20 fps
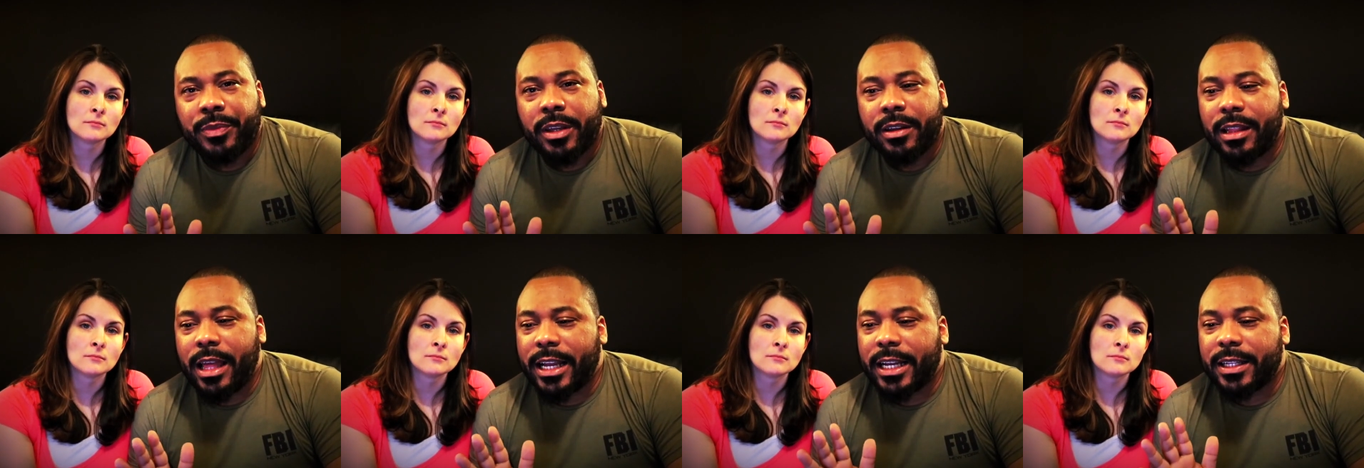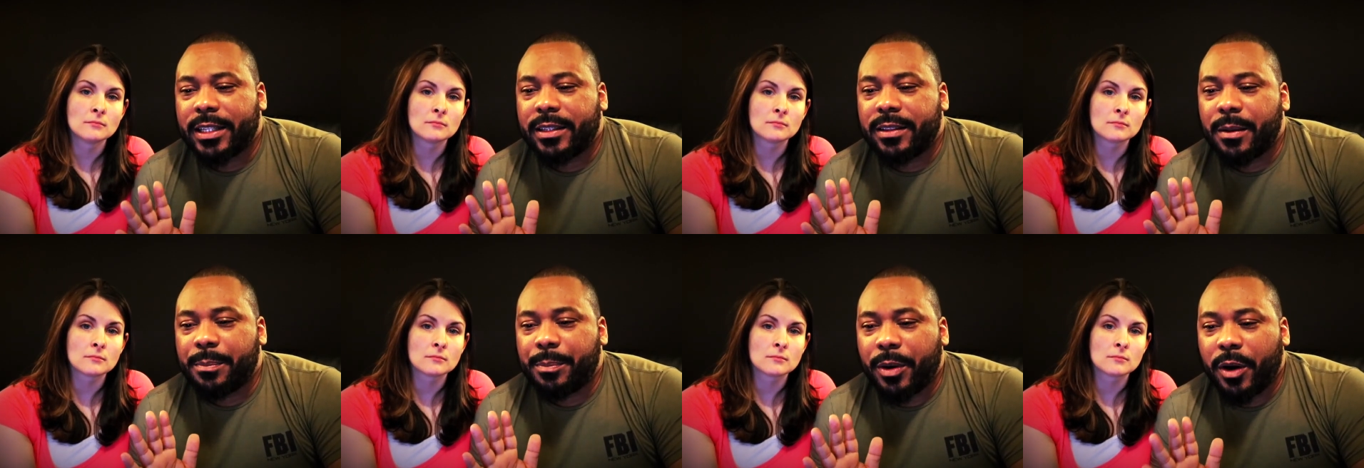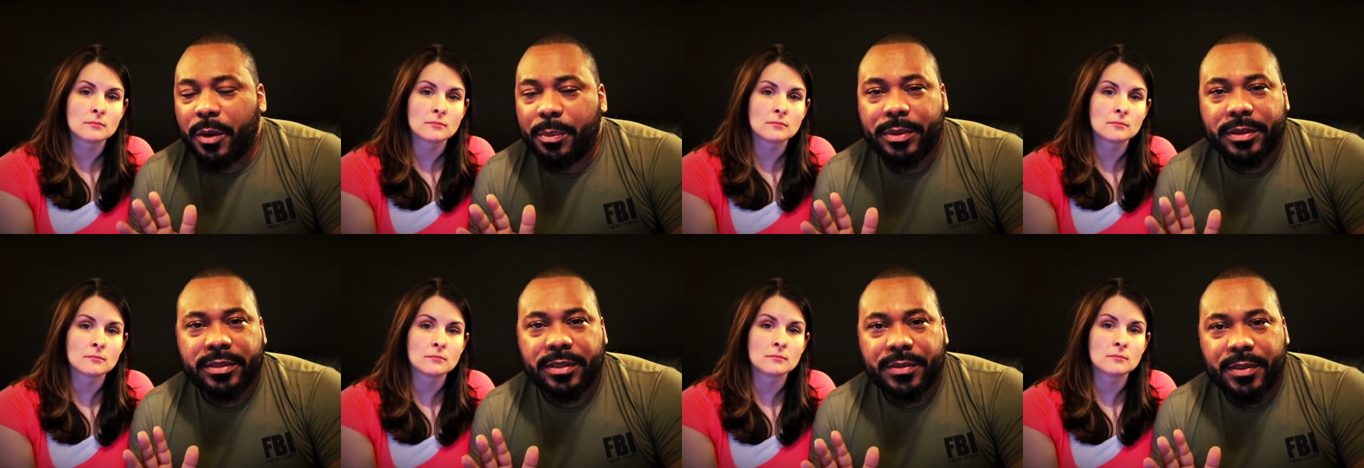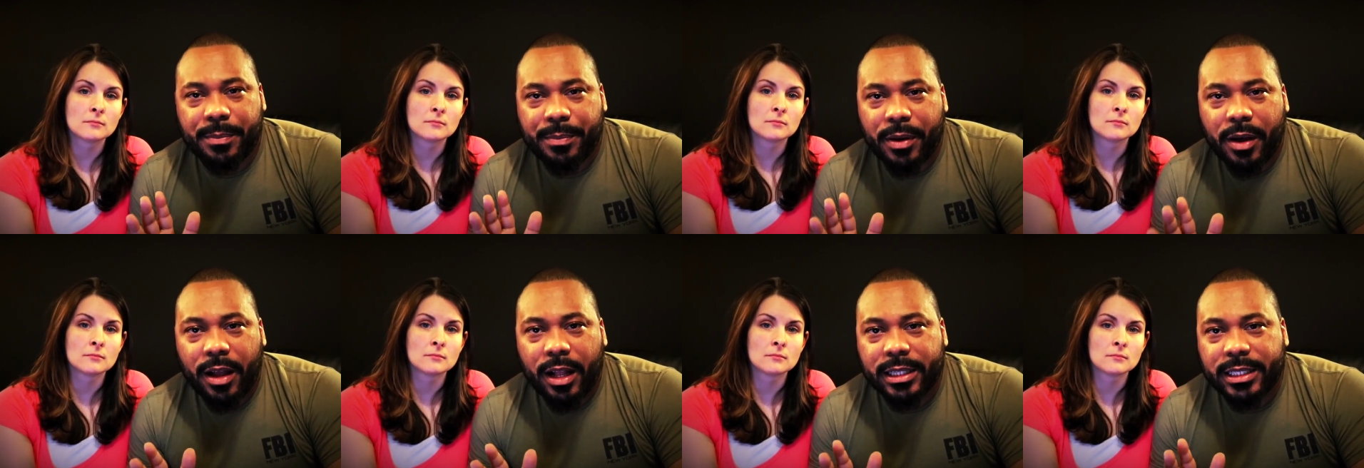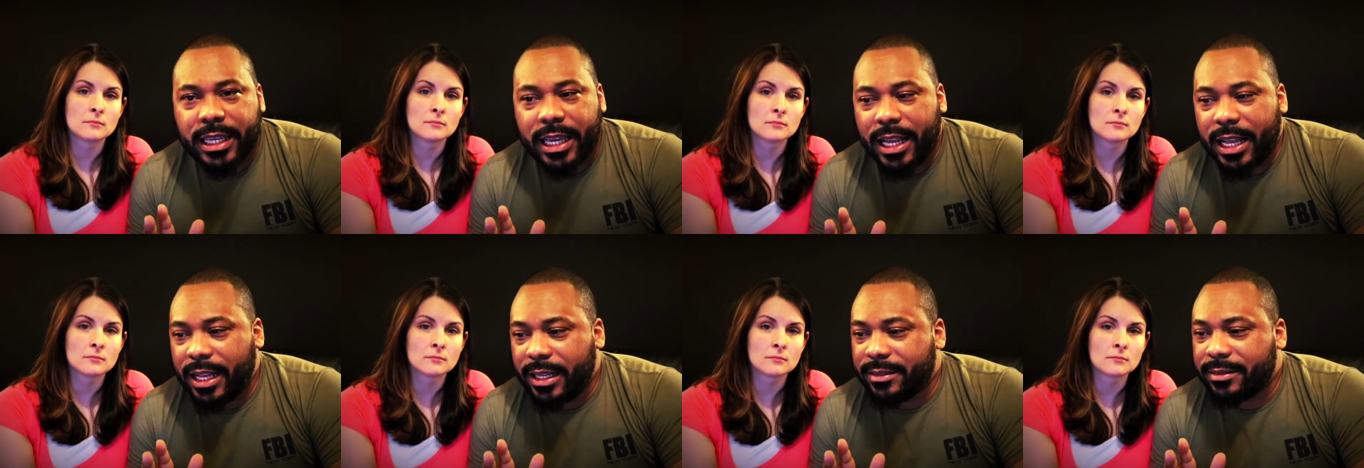Speaker 1: like the purpose of the
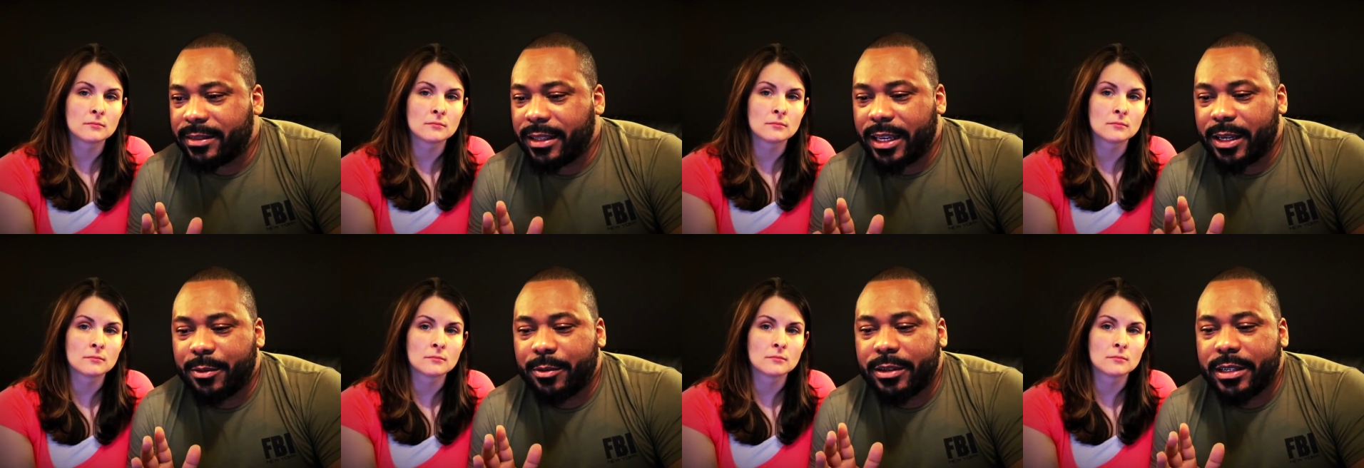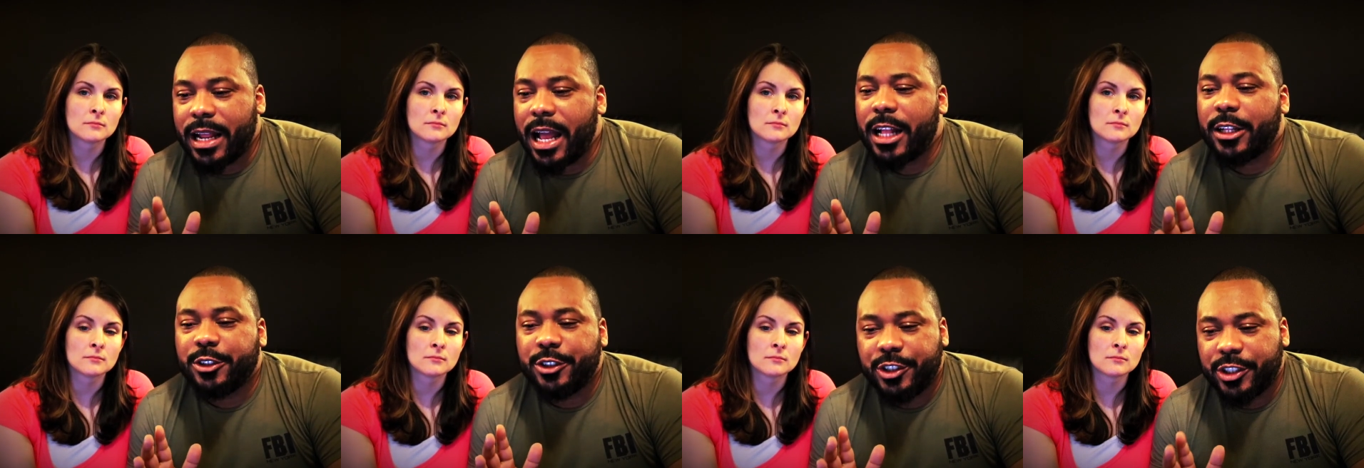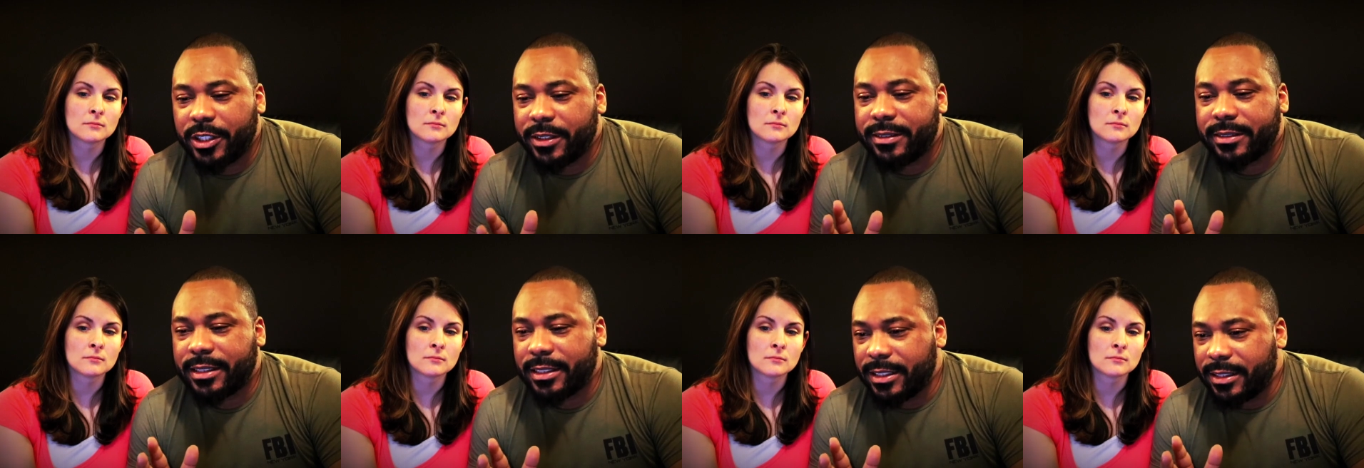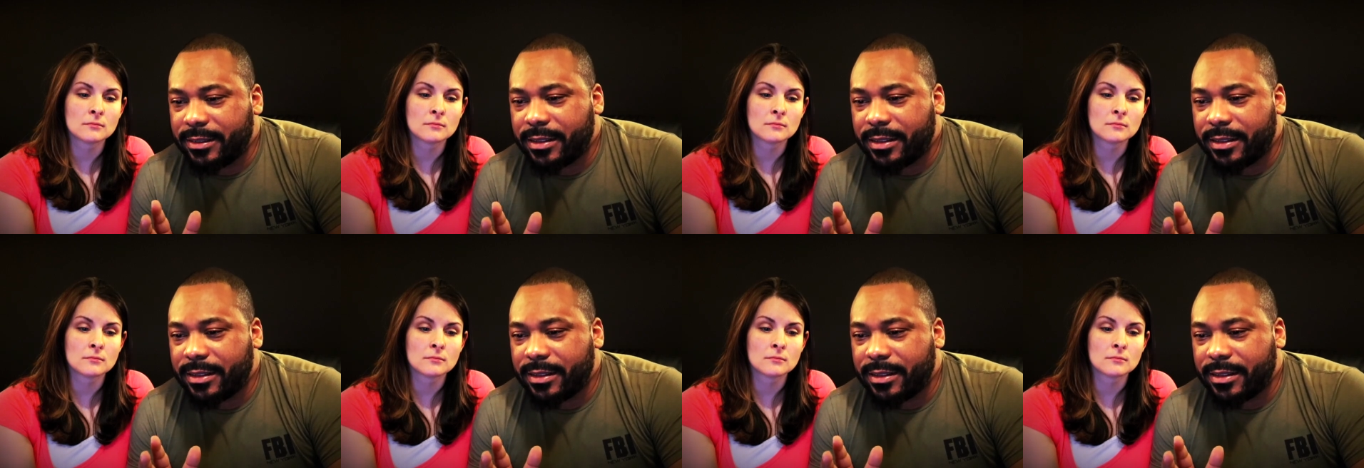podcast like we're not just going